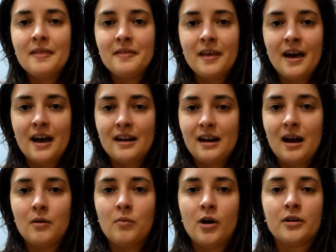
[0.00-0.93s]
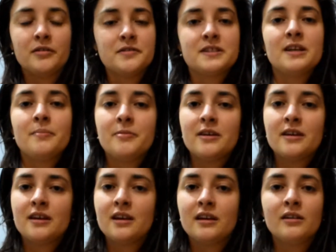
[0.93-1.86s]
that I work on
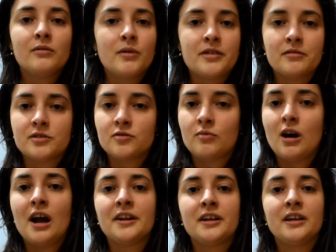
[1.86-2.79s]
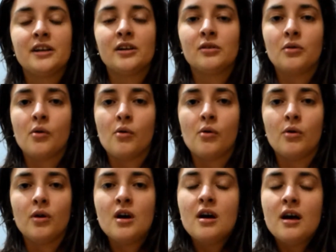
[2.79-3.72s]
something, whether it's writing
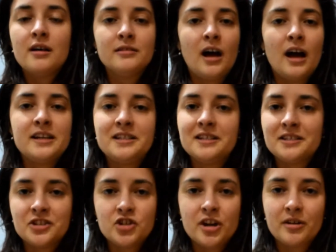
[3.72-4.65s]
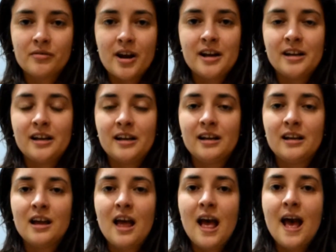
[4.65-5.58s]
or ideas generating.